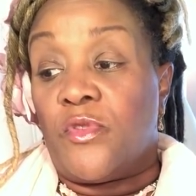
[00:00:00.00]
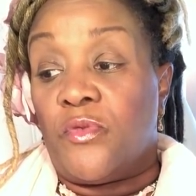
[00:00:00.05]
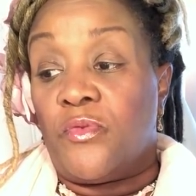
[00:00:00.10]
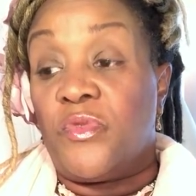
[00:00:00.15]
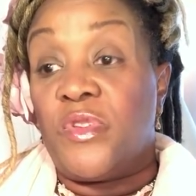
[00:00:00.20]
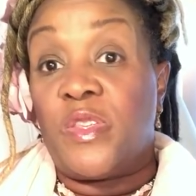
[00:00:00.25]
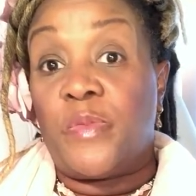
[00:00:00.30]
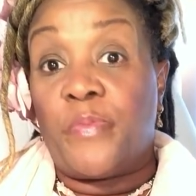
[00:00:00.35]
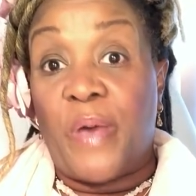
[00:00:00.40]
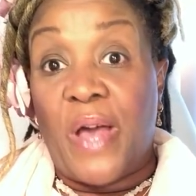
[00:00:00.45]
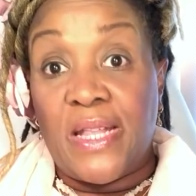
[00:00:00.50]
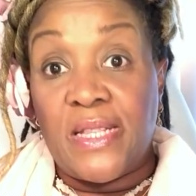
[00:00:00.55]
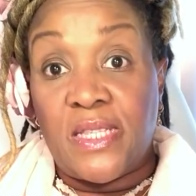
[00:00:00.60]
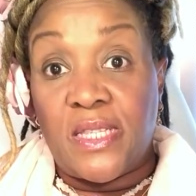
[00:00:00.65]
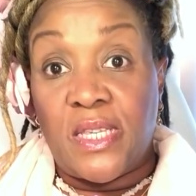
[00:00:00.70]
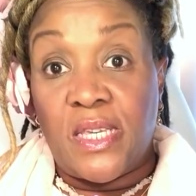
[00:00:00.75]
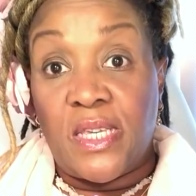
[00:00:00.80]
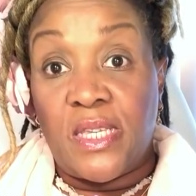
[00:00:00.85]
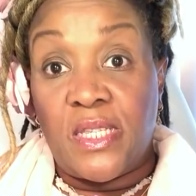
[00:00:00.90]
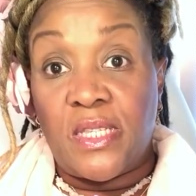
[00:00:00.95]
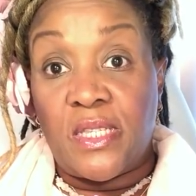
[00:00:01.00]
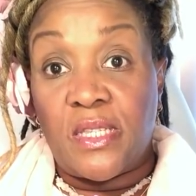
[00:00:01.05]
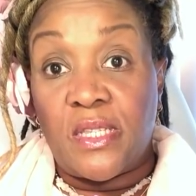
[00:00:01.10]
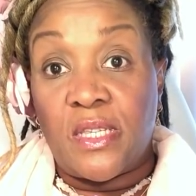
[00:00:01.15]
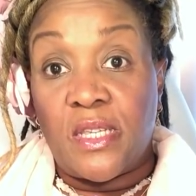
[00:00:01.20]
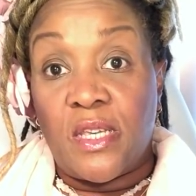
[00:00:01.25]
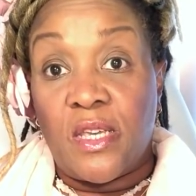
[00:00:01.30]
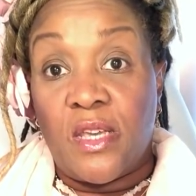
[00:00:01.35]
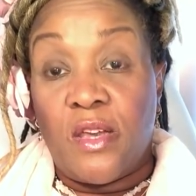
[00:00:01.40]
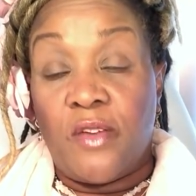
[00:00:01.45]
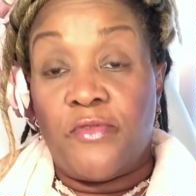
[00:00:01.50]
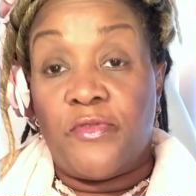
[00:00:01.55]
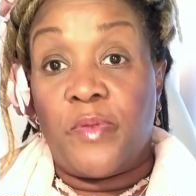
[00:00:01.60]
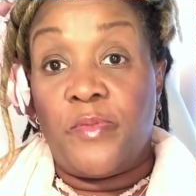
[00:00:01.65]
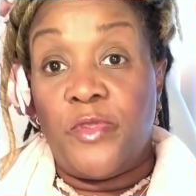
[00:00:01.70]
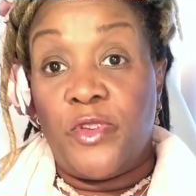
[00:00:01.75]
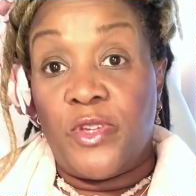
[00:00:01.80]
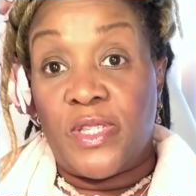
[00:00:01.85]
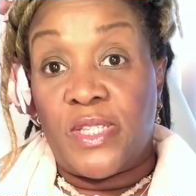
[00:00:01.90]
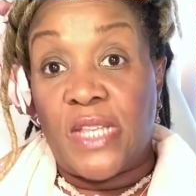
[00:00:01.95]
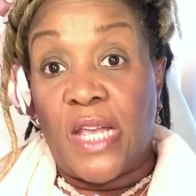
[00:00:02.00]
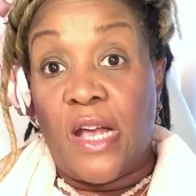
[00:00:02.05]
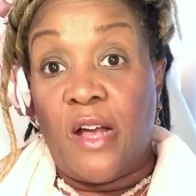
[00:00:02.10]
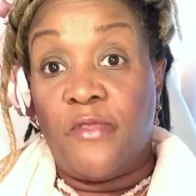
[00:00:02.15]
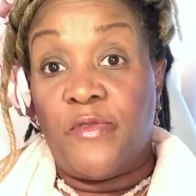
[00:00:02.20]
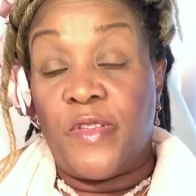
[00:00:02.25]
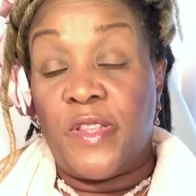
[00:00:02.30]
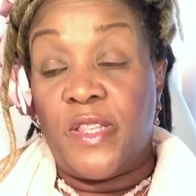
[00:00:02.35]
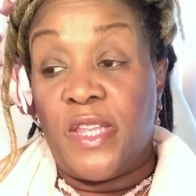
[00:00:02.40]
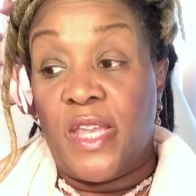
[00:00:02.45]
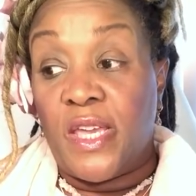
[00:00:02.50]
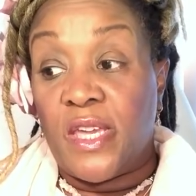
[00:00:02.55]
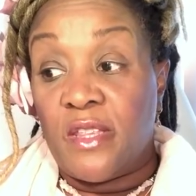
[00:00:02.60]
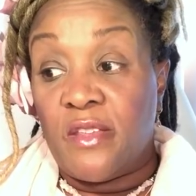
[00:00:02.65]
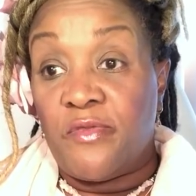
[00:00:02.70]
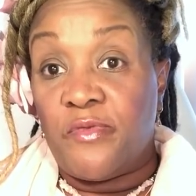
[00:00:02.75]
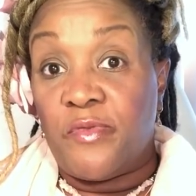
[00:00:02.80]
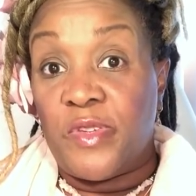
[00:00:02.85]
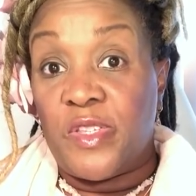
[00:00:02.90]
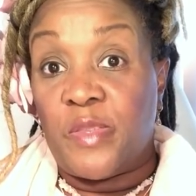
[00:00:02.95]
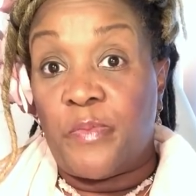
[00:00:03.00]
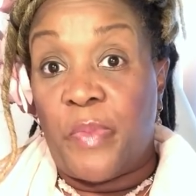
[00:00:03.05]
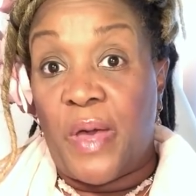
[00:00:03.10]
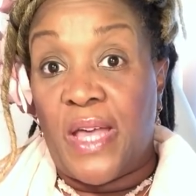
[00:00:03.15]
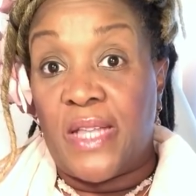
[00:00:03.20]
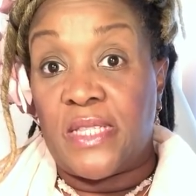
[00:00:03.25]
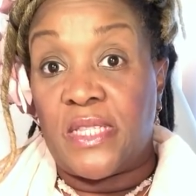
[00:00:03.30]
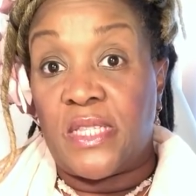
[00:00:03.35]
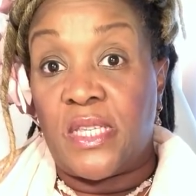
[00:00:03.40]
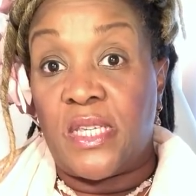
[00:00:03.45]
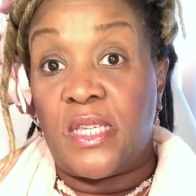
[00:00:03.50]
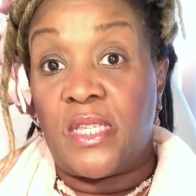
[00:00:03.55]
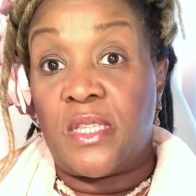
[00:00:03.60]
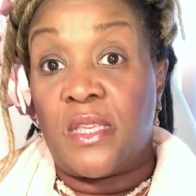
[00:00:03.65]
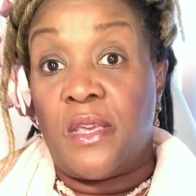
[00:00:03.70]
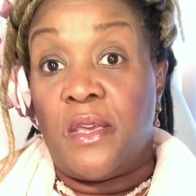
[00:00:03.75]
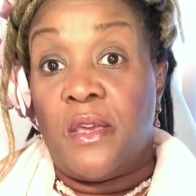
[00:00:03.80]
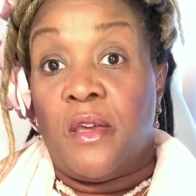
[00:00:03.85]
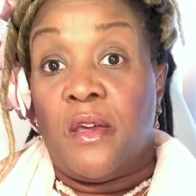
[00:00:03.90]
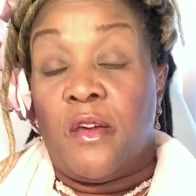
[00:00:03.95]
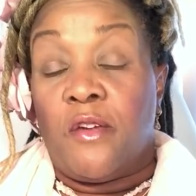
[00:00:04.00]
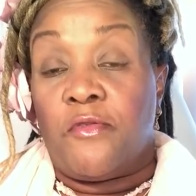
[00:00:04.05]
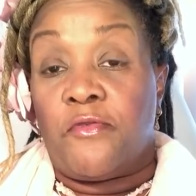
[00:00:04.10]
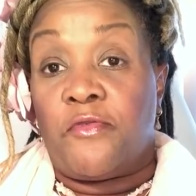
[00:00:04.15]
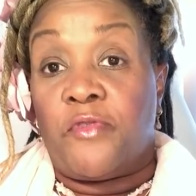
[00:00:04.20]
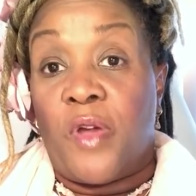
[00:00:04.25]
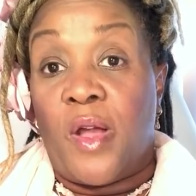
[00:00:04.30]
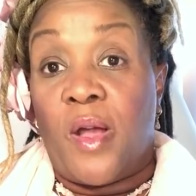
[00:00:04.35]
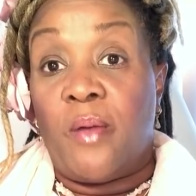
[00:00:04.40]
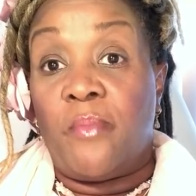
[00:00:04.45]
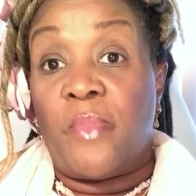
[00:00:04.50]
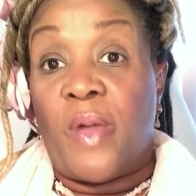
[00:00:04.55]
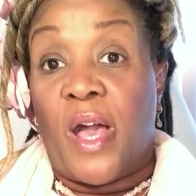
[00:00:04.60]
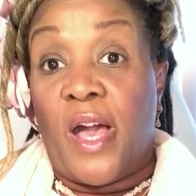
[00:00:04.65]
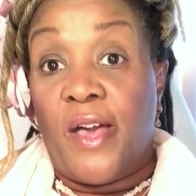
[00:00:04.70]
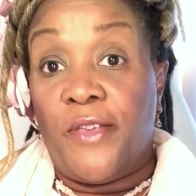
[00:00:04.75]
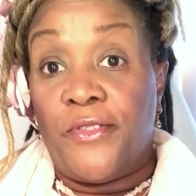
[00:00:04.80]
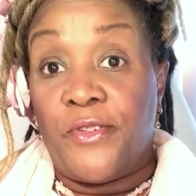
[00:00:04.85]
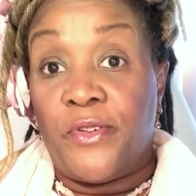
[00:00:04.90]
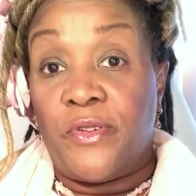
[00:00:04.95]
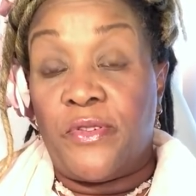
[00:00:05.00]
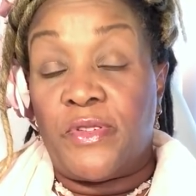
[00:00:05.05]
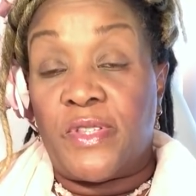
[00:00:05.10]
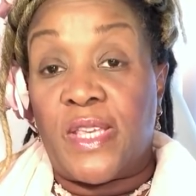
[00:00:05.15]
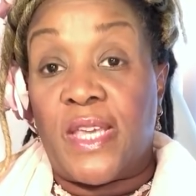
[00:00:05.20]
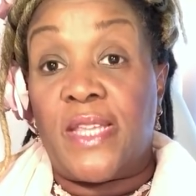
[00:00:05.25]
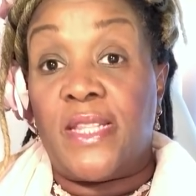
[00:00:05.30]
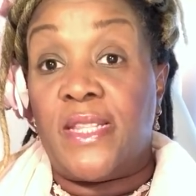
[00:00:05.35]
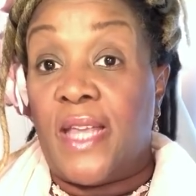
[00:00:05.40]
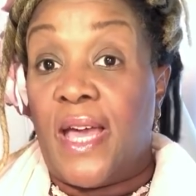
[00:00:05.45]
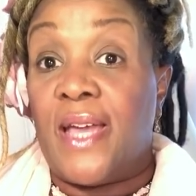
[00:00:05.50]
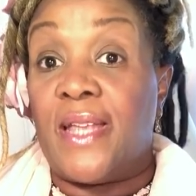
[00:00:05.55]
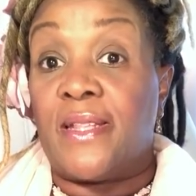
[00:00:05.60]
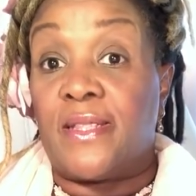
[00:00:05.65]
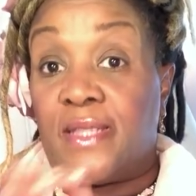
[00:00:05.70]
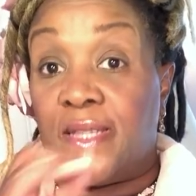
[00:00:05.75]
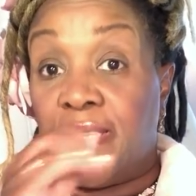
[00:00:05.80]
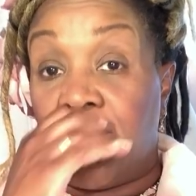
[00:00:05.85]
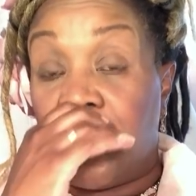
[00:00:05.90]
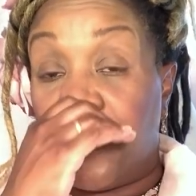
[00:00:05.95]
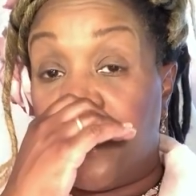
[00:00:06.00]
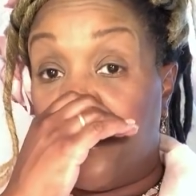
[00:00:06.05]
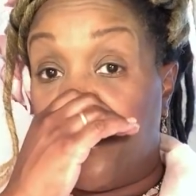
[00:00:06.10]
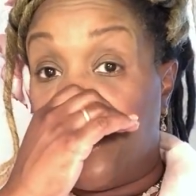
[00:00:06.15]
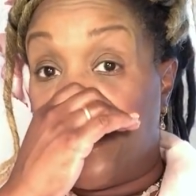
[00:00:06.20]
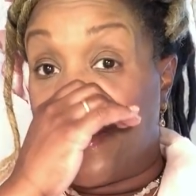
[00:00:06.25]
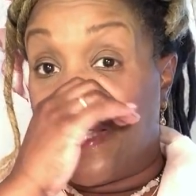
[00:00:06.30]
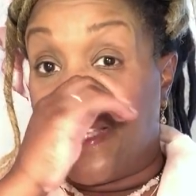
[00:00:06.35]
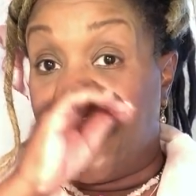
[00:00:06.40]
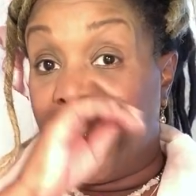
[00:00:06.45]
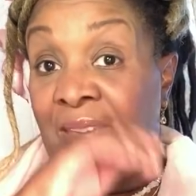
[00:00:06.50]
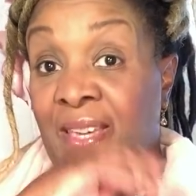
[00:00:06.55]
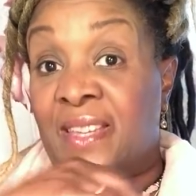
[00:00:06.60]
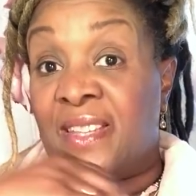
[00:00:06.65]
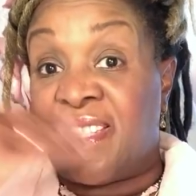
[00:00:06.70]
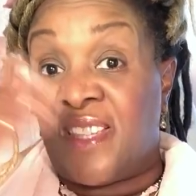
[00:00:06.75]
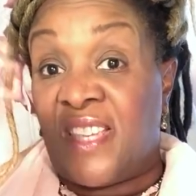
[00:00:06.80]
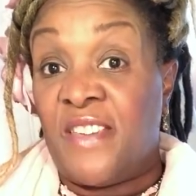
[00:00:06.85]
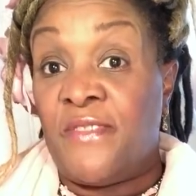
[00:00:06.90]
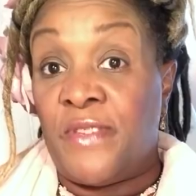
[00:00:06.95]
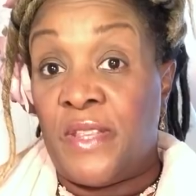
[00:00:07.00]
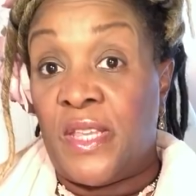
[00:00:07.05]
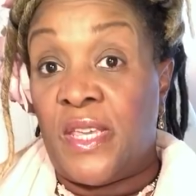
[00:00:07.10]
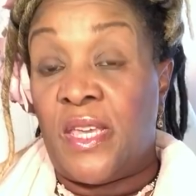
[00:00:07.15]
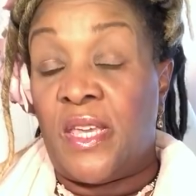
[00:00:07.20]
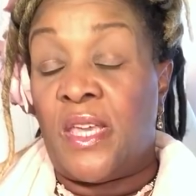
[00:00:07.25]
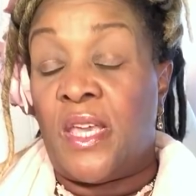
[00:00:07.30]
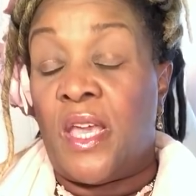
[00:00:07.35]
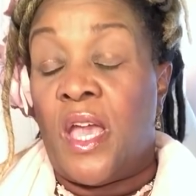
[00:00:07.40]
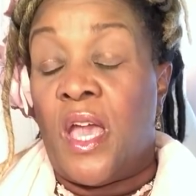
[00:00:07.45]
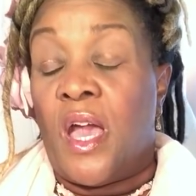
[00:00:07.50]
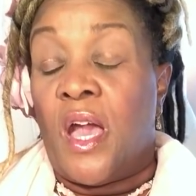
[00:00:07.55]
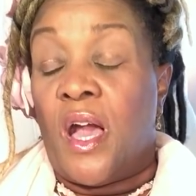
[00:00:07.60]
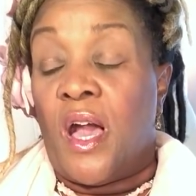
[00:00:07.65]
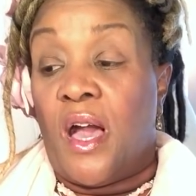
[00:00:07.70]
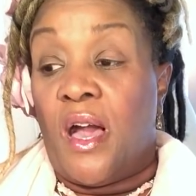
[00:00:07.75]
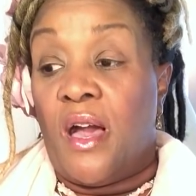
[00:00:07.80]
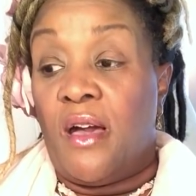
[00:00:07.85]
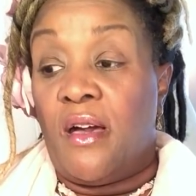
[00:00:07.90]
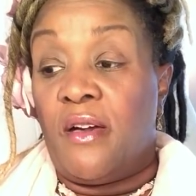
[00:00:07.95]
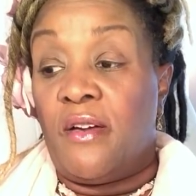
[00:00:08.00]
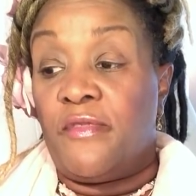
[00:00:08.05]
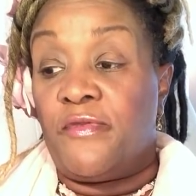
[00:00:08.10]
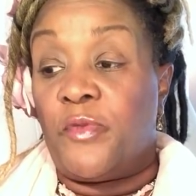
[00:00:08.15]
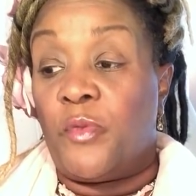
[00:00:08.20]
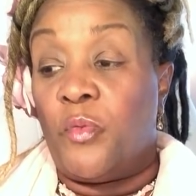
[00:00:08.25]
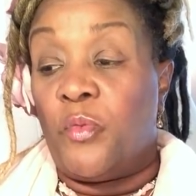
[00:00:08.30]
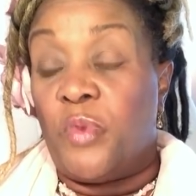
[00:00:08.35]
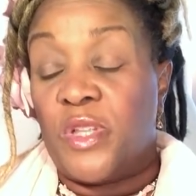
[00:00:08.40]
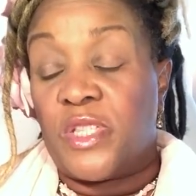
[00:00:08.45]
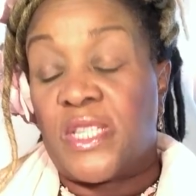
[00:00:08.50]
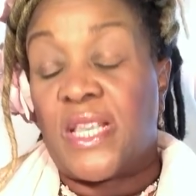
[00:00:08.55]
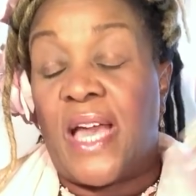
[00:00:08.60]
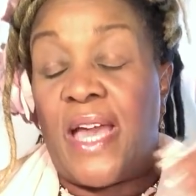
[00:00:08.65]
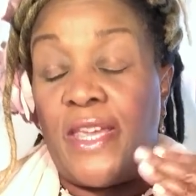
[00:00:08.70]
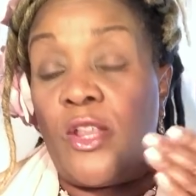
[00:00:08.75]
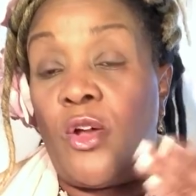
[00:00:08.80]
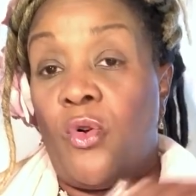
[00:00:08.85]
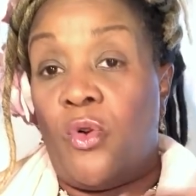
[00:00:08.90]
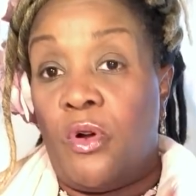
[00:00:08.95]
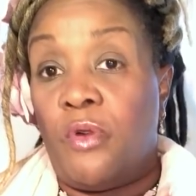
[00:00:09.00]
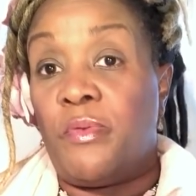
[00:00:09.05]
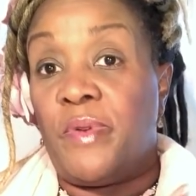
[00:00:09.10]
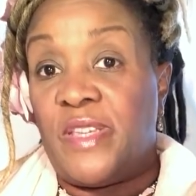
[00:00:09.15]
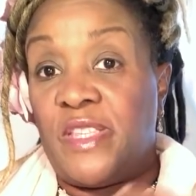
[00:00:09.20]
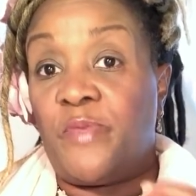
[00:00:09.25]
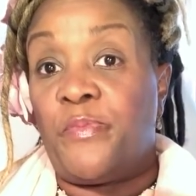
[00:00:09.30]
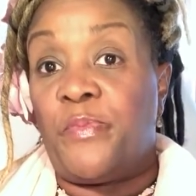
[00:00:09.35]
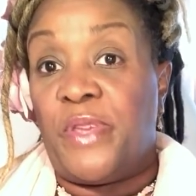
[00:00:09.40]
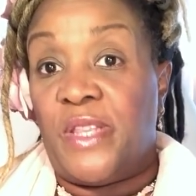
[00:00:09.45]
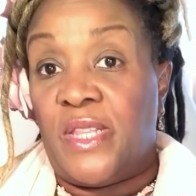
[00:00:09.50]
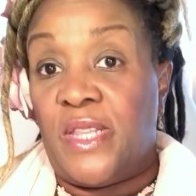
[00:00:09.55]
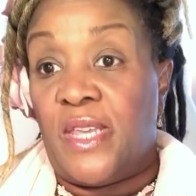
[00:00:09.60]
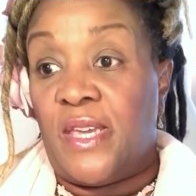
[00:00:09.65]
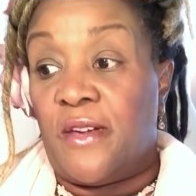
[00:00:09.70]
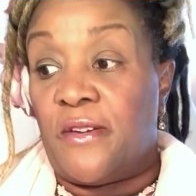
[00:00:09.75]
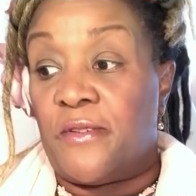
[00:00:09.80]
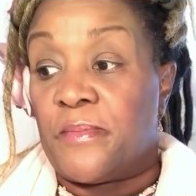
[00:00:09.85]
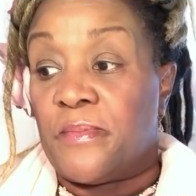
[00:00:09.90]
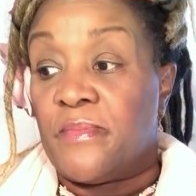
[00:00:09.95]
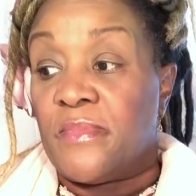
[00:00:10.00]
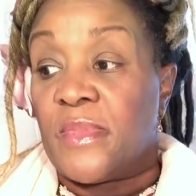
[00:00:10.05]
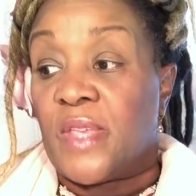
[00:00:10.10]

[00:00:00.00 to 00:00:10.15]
responses from yourself and negative responses from others and not dealing with the negativity of what's kind of always been there.